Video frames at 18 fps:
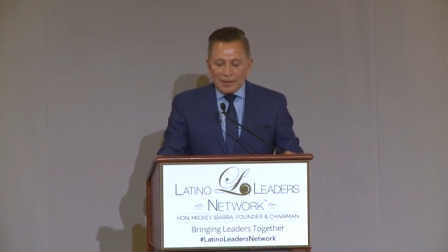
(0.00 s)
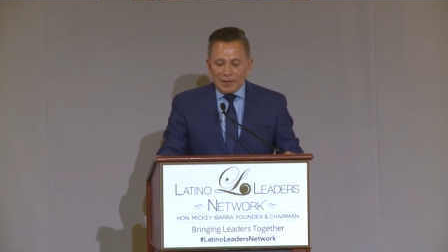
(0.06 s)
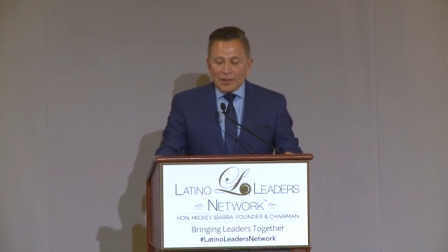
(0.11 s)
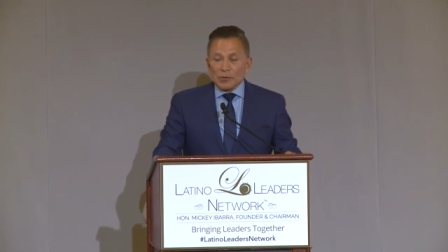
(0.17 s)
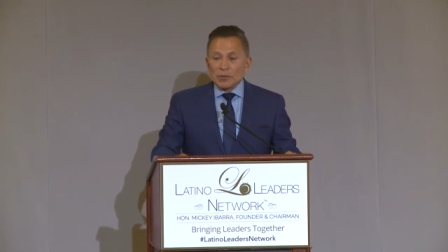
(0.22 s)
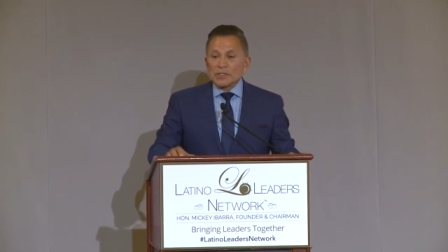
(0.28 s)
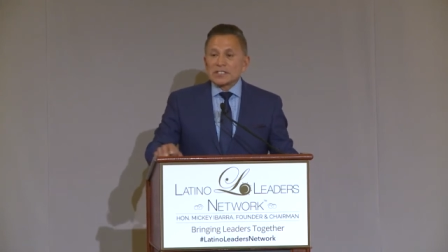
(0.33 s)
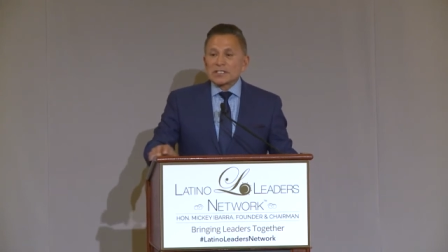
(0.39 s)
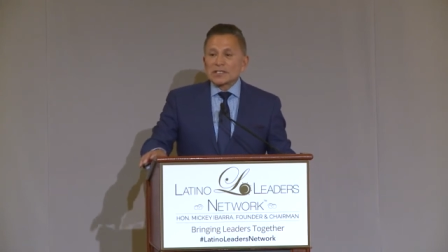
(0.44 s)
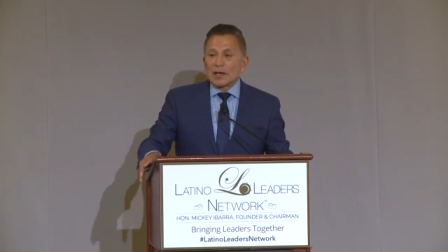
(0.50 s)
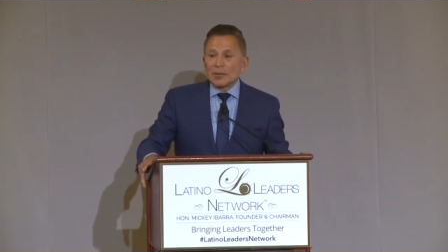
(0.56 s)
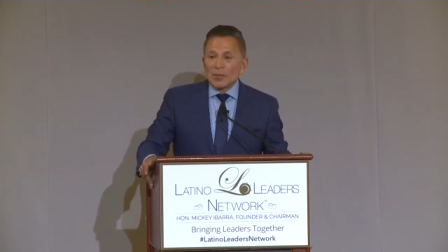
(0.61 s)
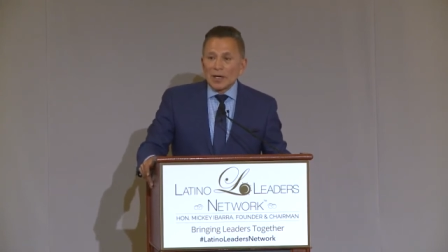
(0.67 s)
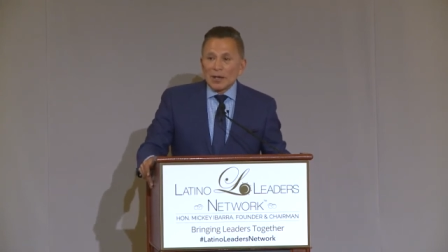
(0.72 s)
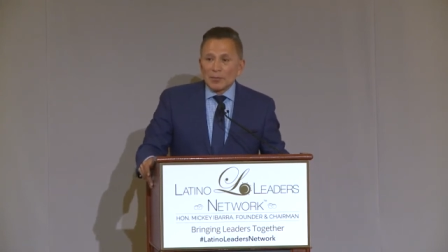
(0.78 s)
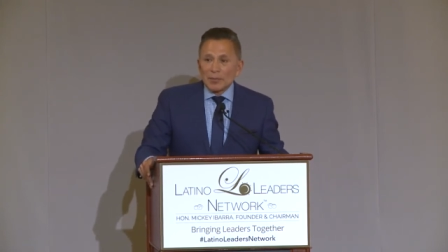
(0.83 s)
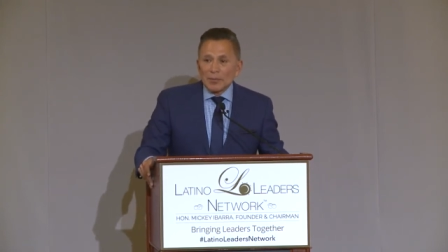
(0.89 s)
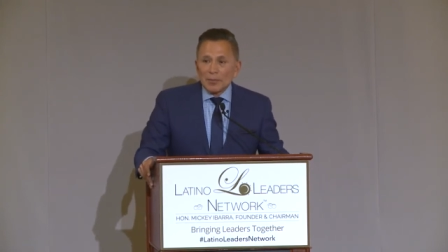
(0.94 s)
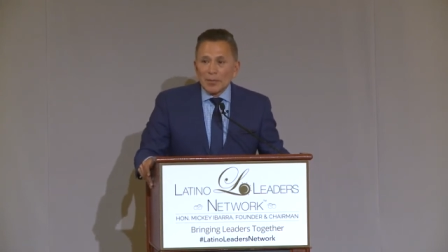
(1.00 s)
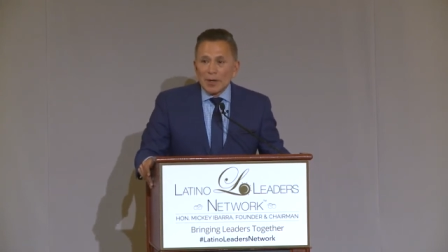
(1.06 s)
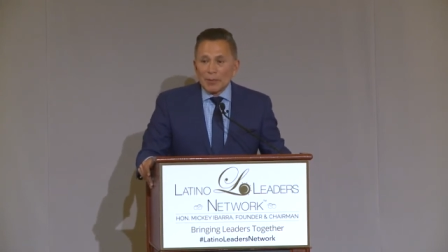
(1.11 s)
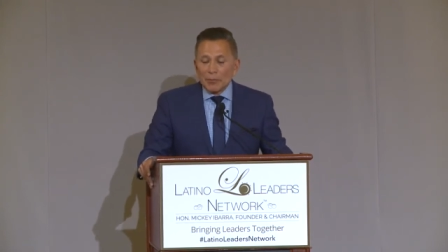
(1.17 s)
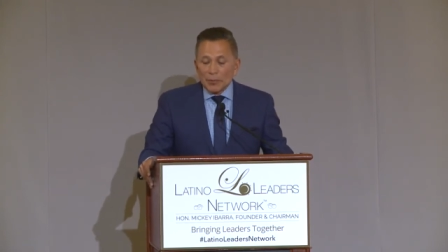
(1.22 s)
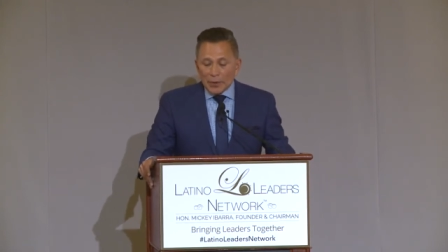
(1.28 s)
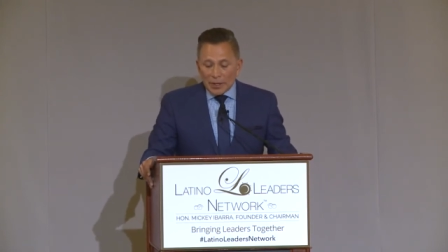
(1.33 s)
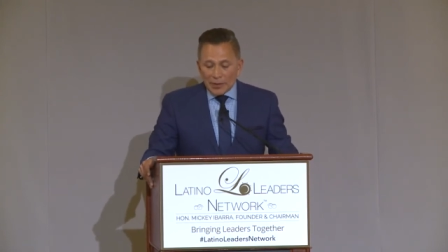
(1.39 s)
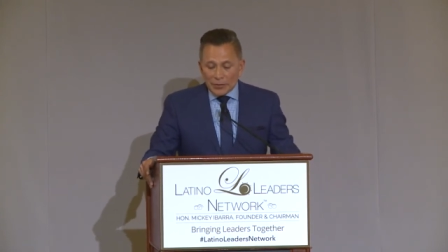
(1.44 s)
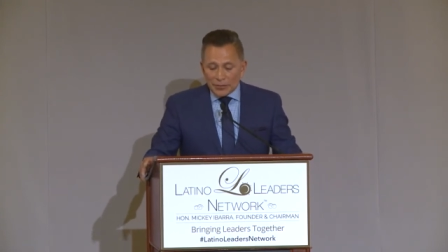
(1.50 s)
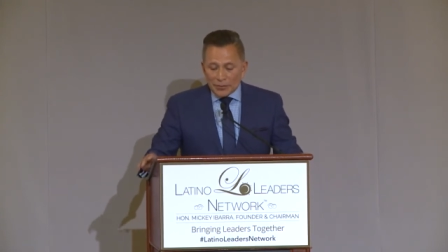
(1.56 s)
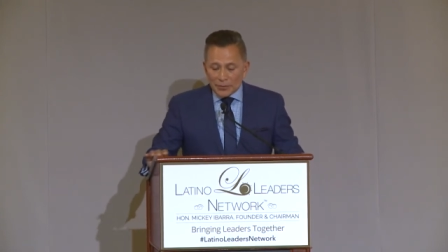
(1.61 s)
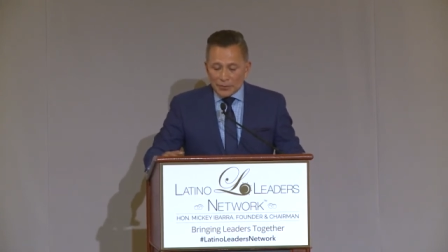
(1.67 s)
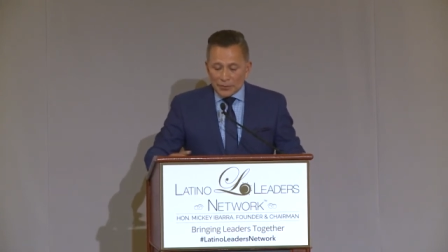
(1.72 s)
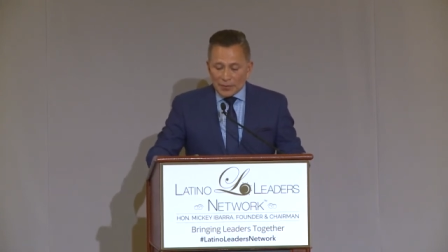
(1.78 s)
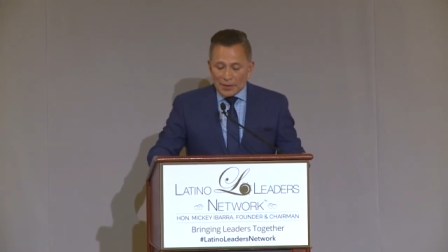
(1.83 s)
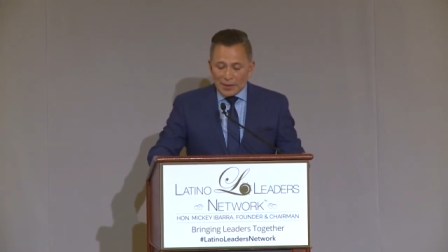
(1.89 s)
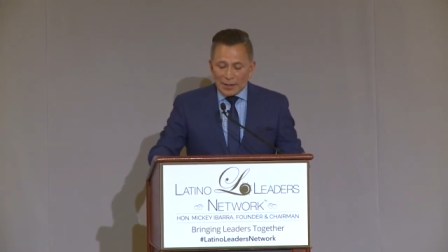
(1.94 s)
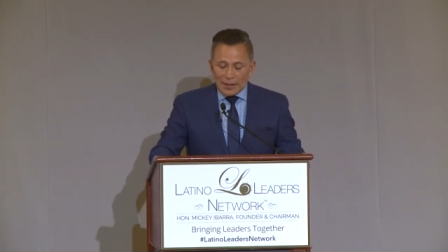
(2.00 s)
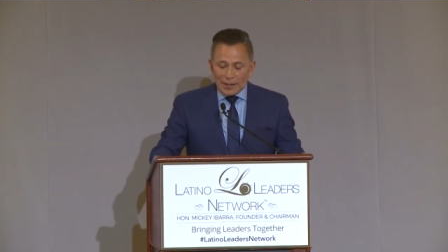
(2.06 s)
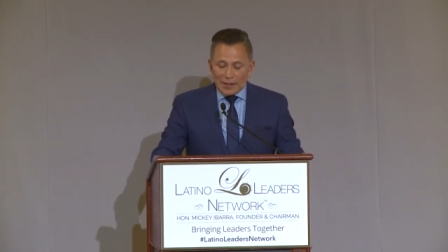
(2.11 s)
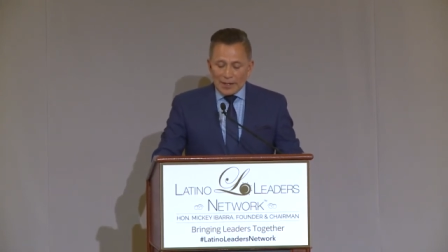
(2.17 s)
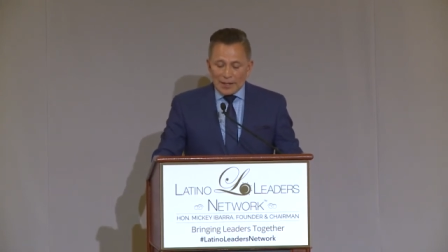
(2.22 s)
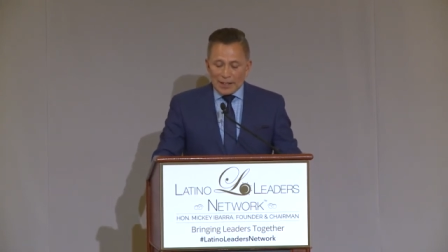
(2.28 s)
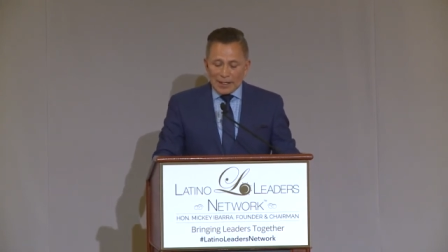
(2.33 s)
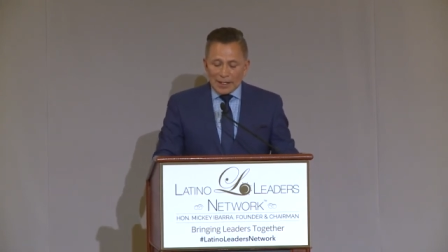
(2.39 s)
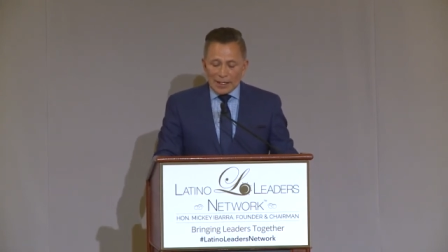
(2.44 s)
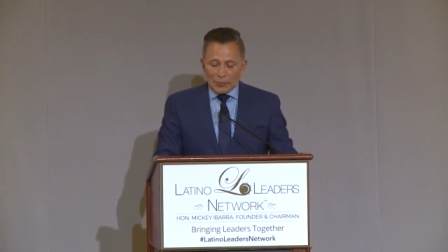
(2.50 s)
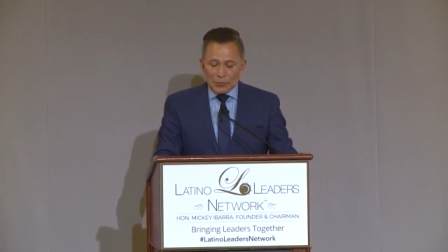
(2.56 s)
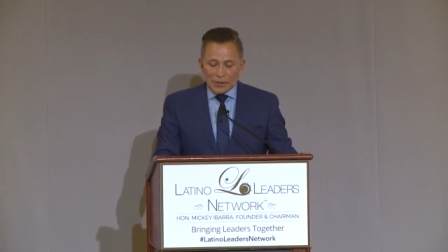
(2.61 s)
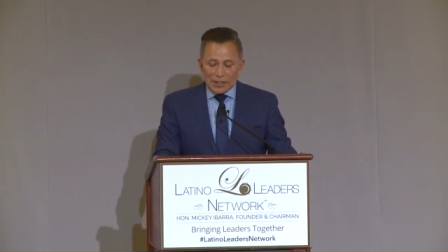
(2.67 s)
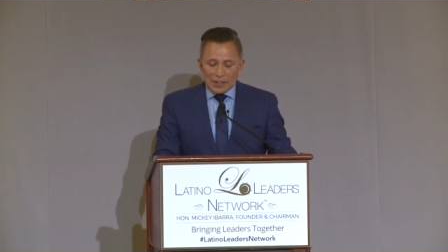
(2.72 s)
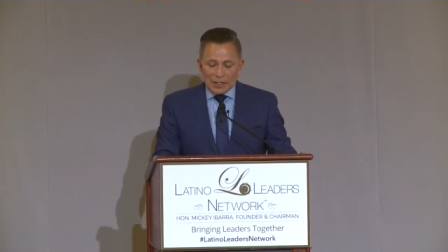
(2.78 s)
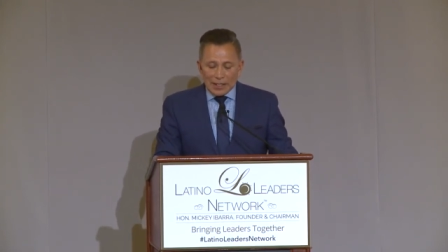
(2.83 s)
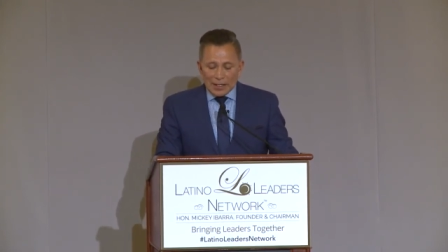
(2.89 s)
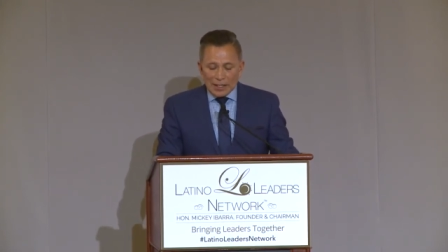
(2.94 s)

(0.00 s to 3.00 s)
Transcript: that would sum up my brother, I, I, would,